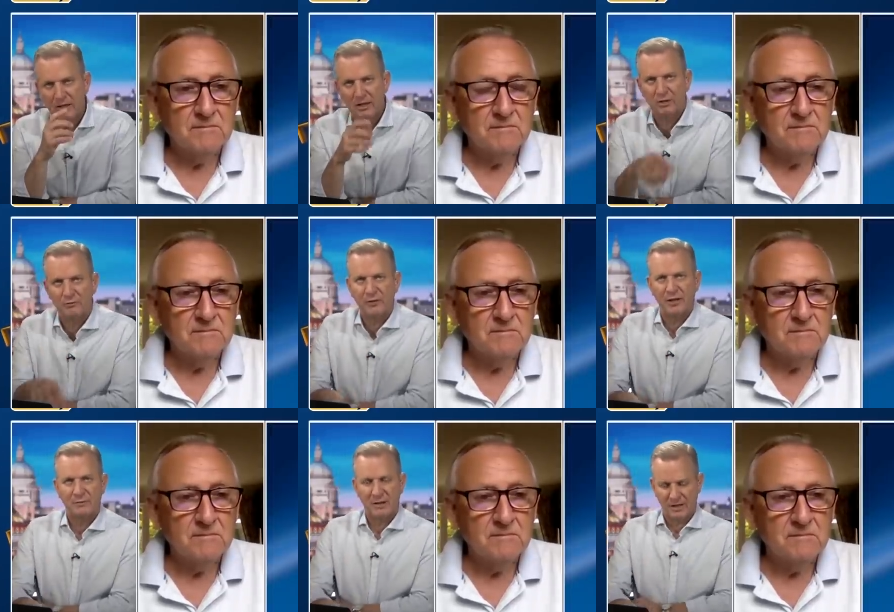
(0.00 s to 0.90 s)
Speaker 1: a good
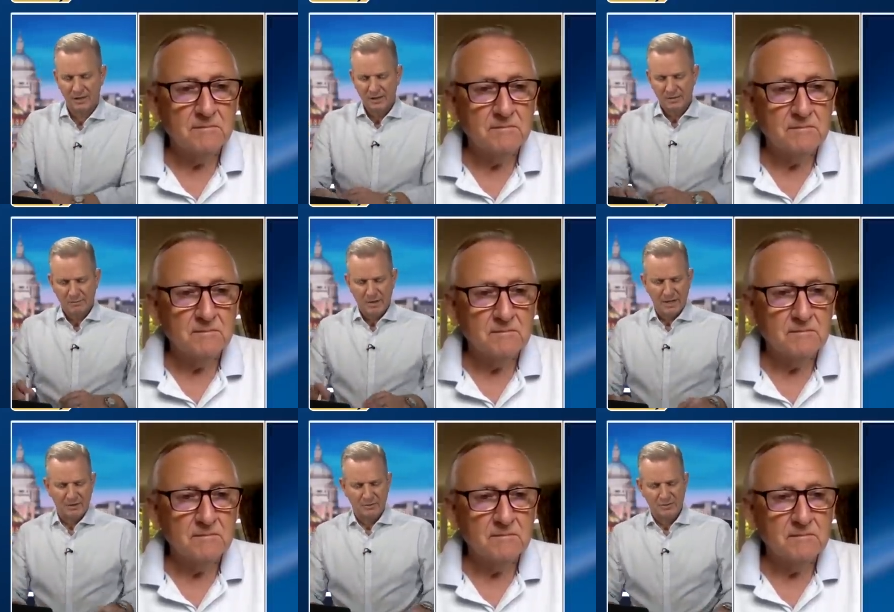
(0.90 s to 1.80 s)
friend of my,
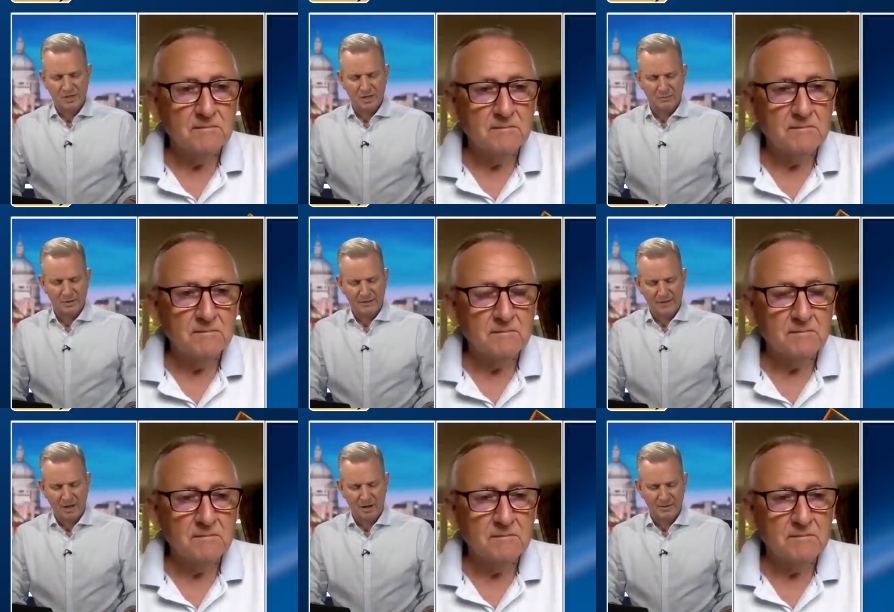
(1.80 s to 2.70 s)
mine who's uh, been in
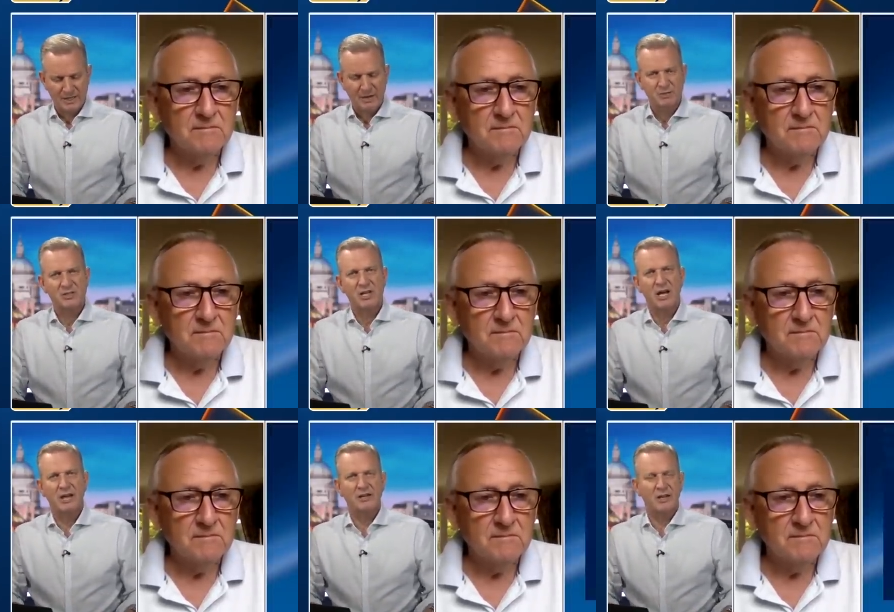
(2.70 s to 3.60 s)
the army now retired,